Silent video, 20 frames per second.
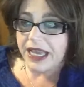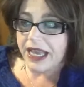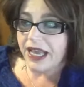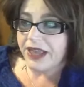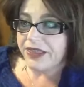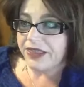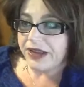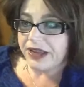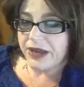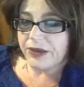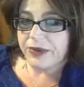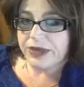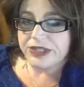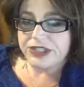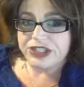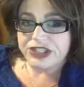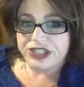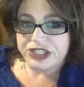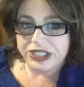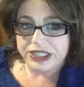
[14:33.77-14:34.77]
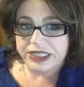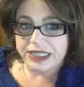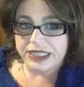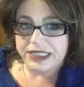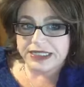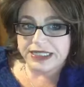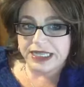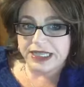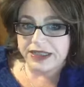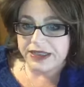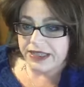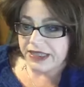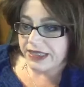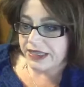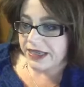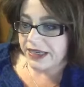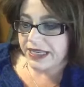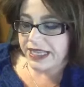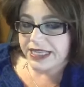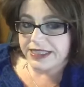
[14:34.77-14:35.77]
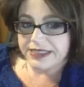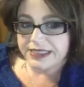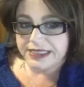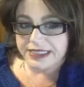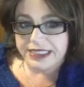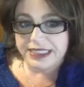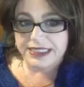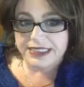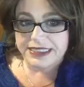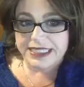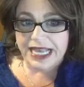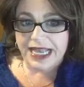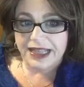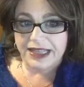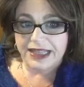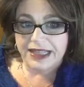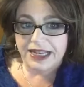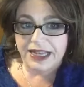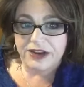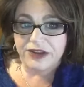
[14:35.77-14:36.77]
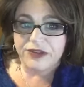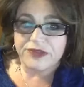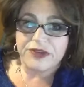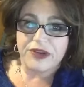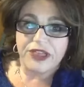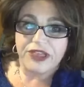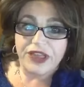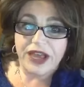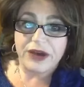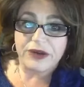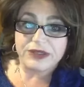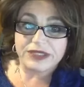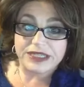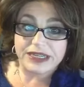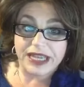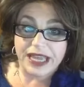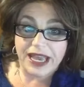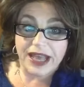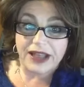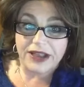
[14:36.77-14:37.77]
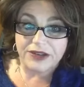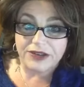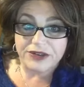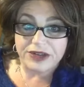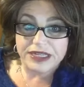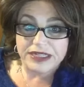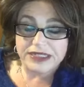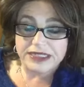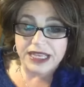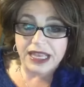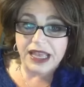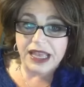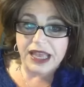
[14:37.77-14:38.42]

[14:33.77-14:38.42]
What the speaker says: I think I went to Chili's and the quesadilla salad had over 1,000 calories.